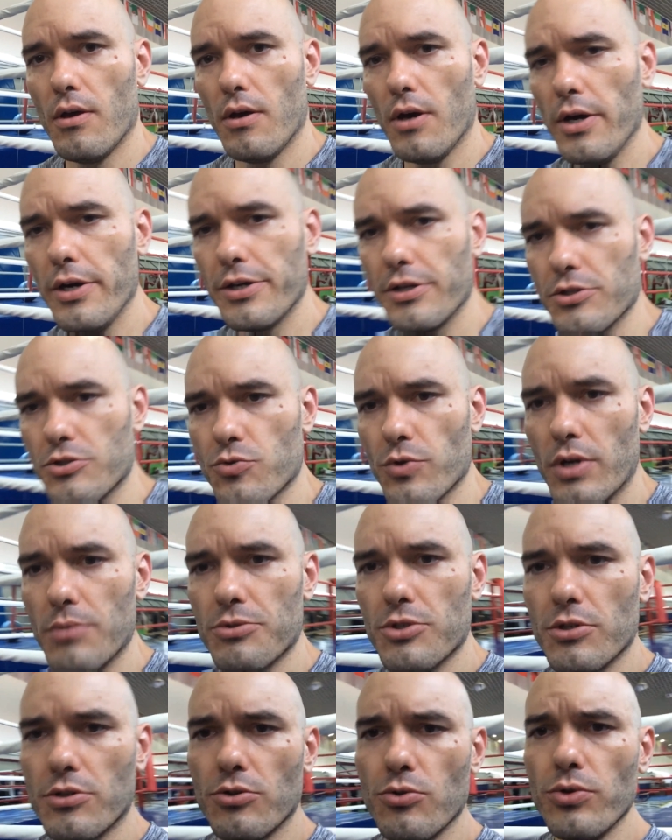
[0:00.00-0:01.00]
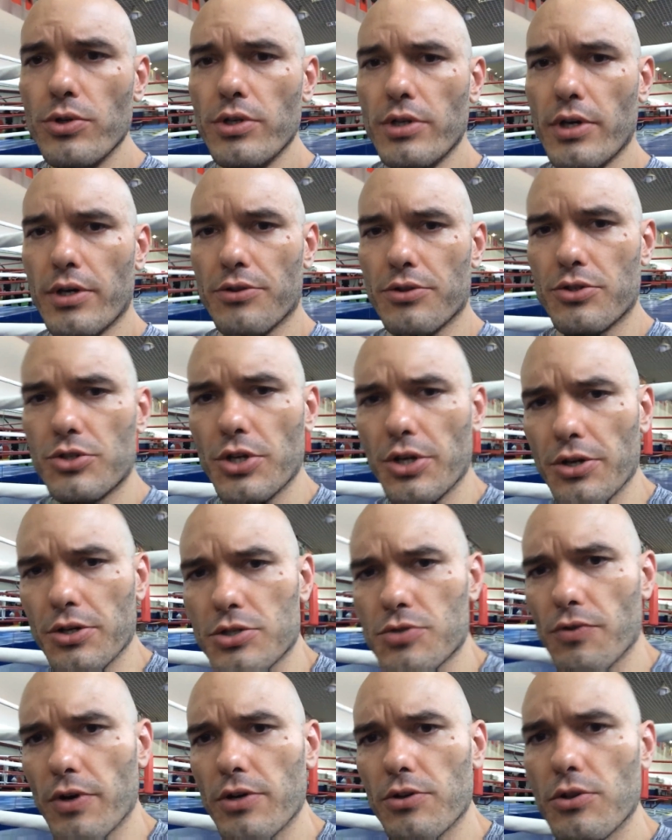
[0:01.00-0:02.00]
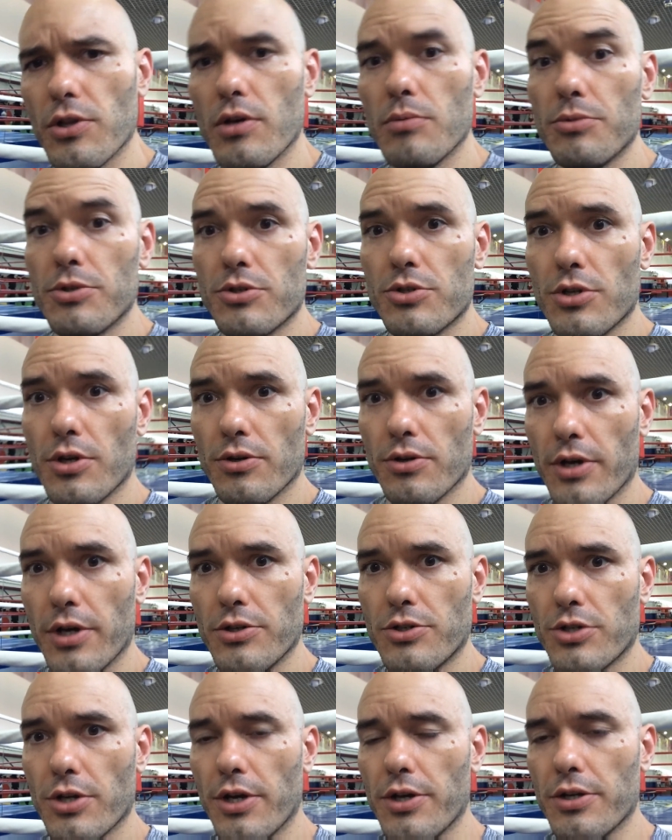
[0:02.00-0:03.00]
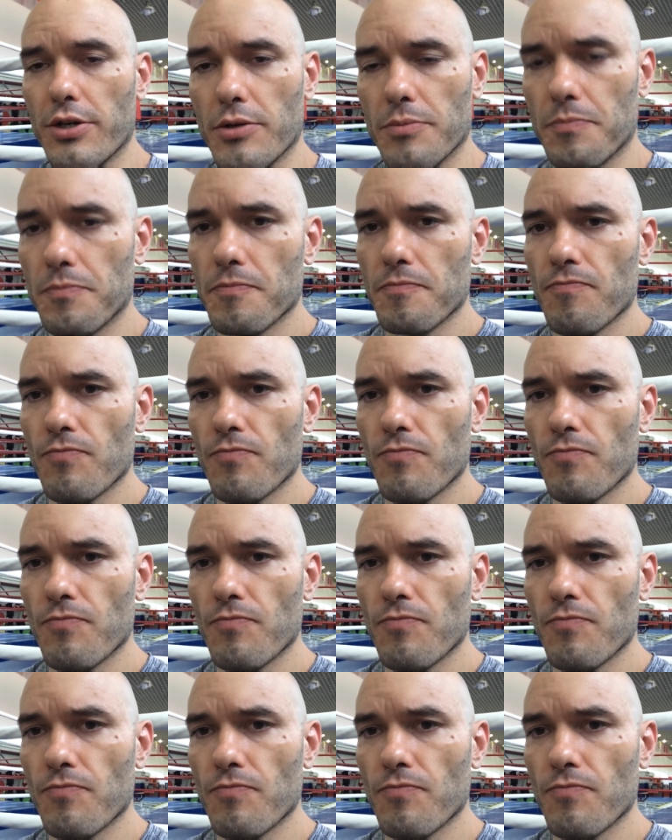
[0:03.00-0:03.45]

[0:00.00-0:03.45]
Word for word: Hi, it's Ramsey Dewey at the JX Fight Club in Shanghai, China.